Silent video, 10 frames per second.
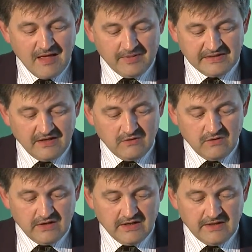But
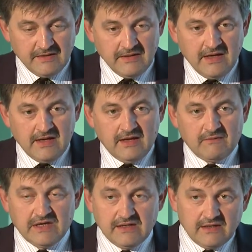now,
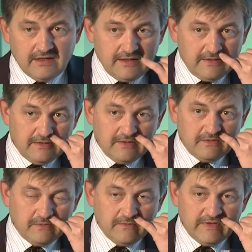
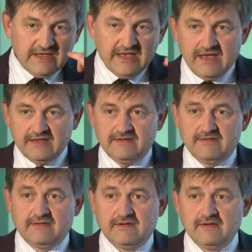we had
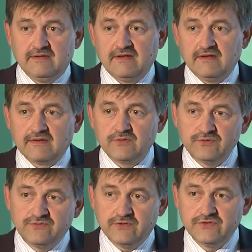a
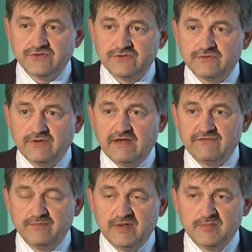good fortune to
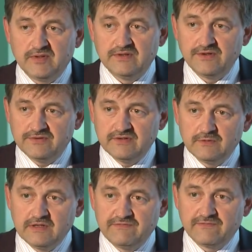have people not
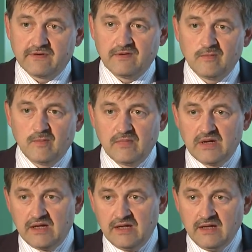only from
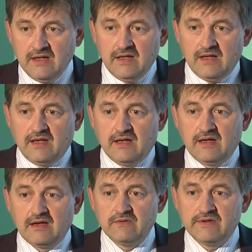
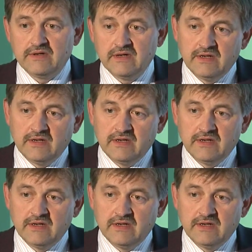our